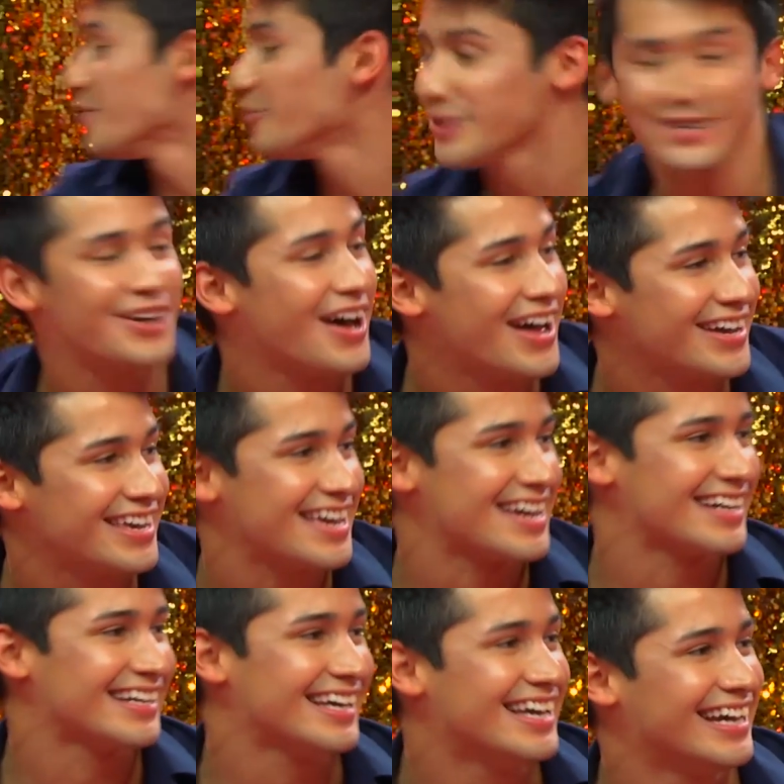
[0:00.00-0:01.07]
"We're
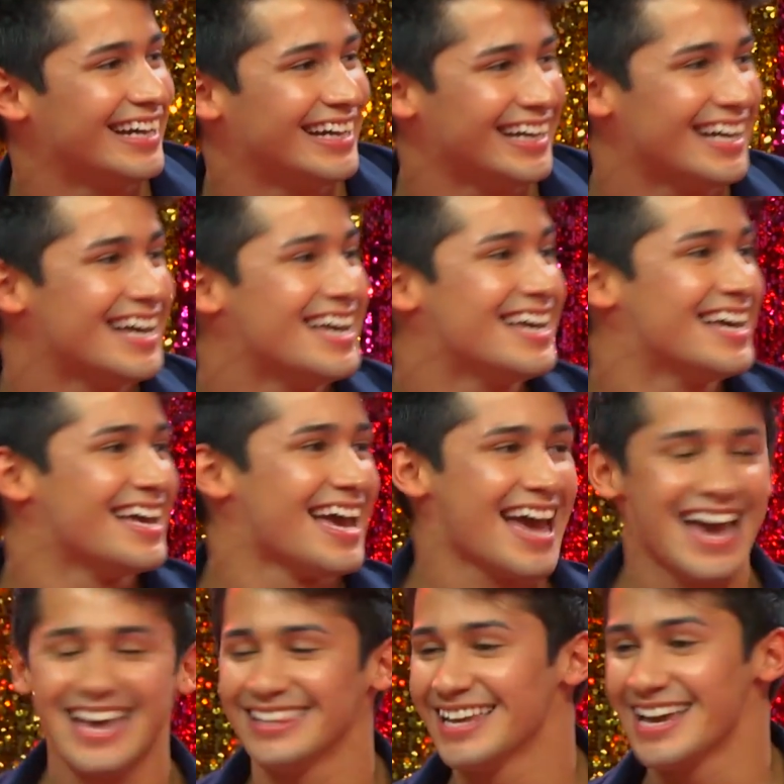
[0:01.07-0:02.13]
talking,"
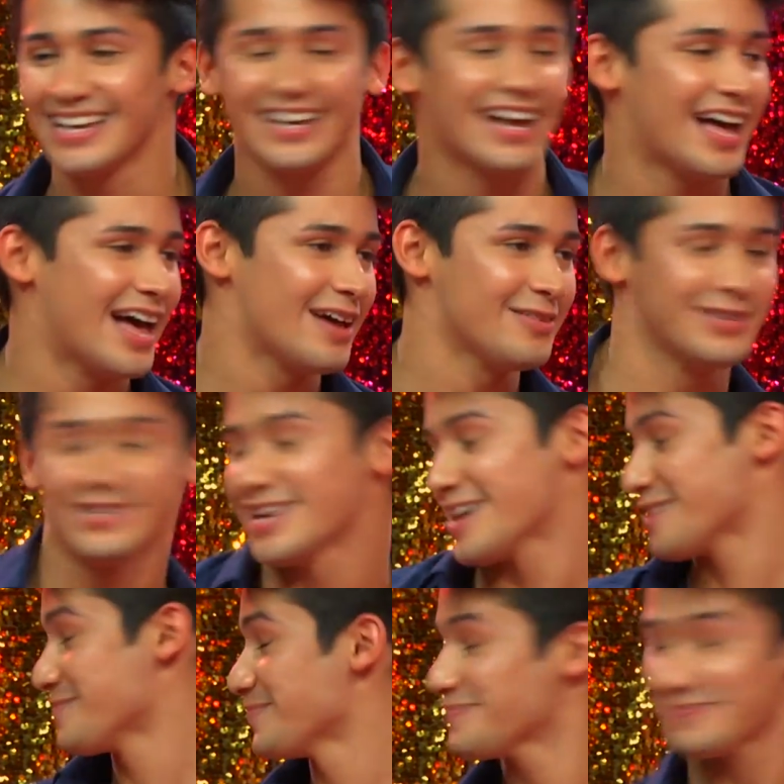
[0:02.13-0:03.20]
and like I was like,